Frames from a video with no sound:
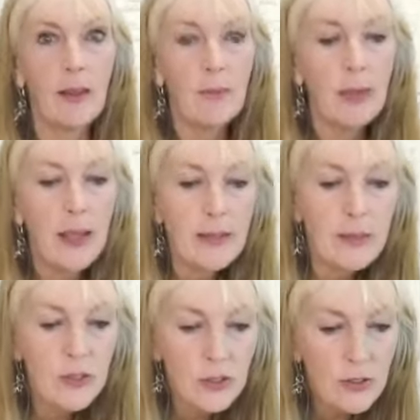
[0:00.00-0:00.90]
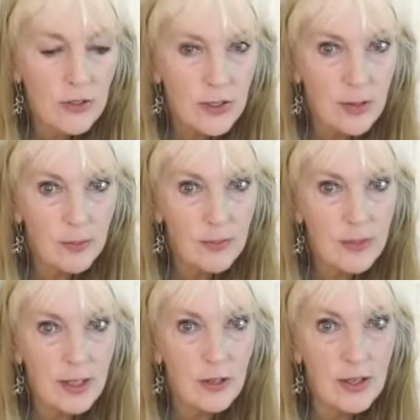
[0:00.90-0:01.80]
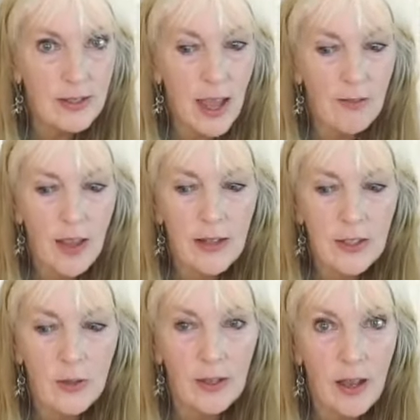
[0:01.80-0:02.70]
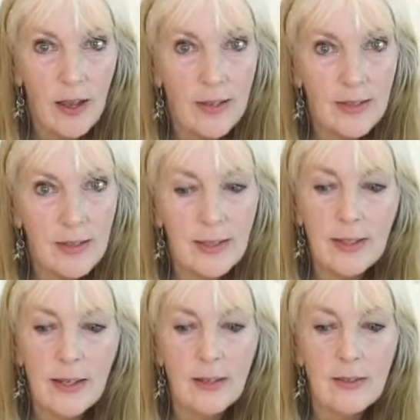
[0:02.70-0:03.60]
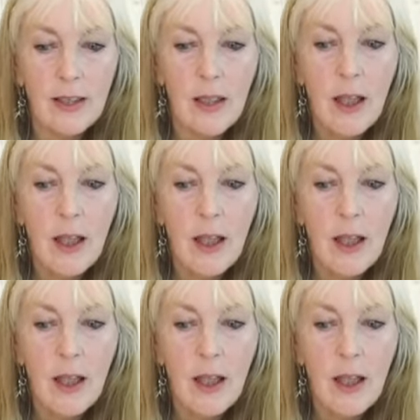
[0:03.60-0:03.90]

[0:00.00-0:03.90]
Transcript: because there's there's some serious caveats to it. God is in the details.